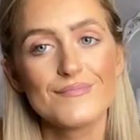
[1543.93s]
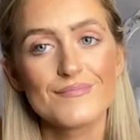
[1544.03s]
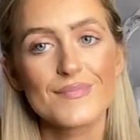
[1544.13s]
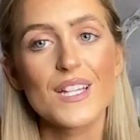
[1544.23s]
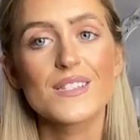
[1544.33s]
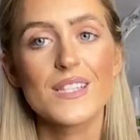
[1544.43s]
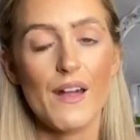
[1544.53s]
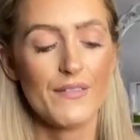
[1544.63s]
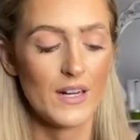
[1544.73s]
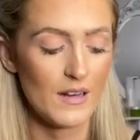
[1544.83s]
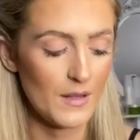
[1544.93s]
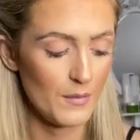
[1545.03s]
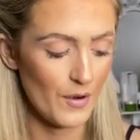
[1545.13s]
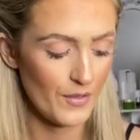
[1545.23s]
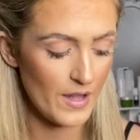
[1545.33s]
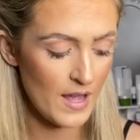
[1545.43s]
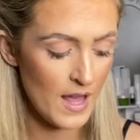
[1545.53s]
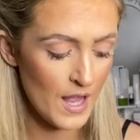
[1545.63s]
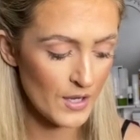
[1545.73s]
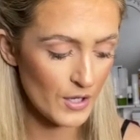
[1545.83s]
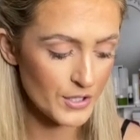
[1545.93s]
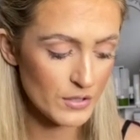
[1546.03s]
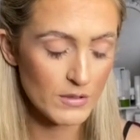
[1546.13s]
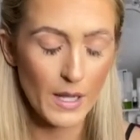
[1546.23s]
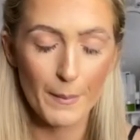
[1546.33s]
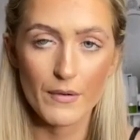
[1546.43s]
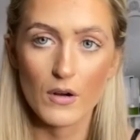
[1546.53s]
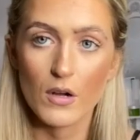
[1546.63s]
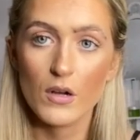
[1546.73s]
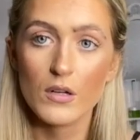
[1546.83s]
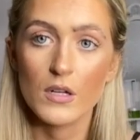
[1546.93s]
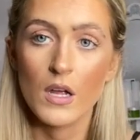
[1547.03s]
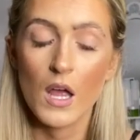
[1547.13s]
it's definitely worth it. Now don't get me wrong,